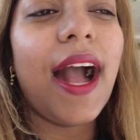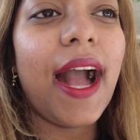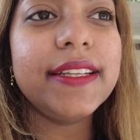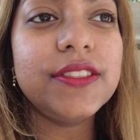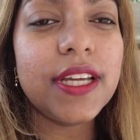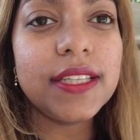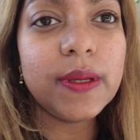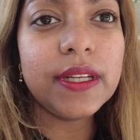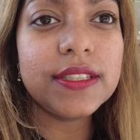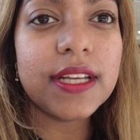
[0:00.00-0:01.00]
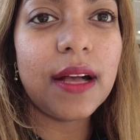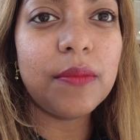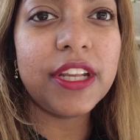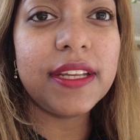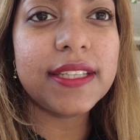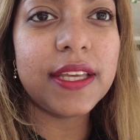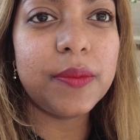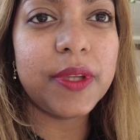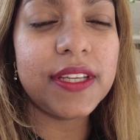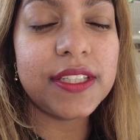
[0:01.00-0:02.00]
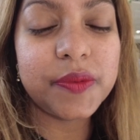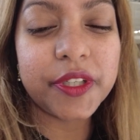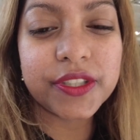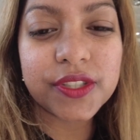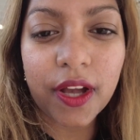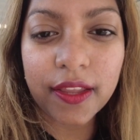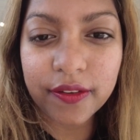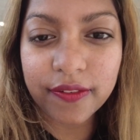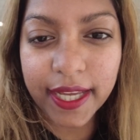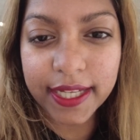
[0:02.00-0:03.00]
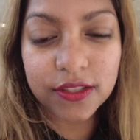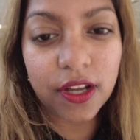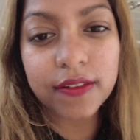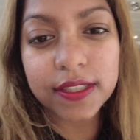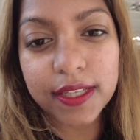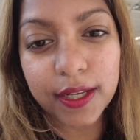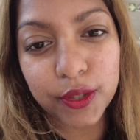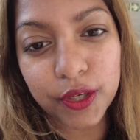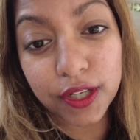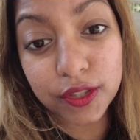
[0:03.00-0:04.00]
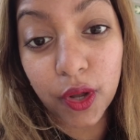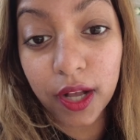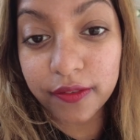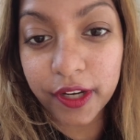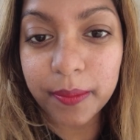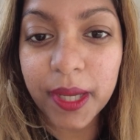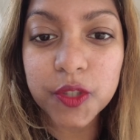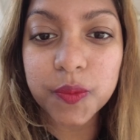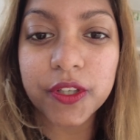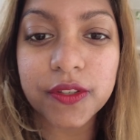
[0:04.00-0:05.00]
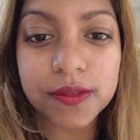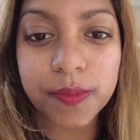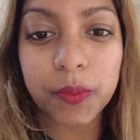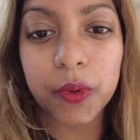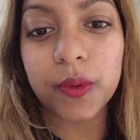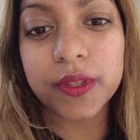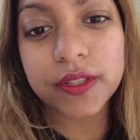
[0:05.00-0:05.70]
I just wanted to come on and tell you about the experience on the flight. Obviously I could not talk very much because people were